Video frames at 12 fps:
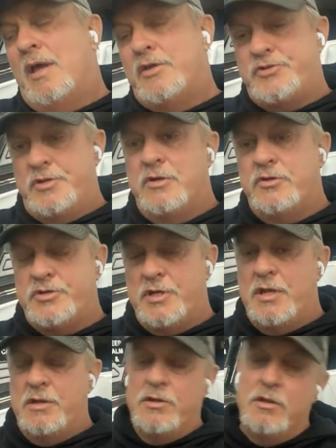as Tug
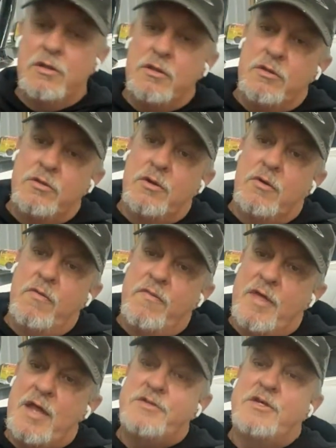said,
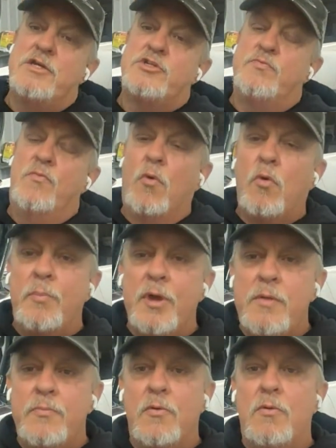that takes more
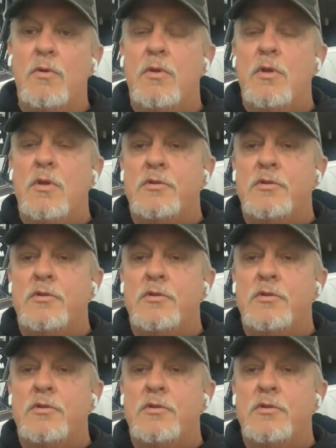people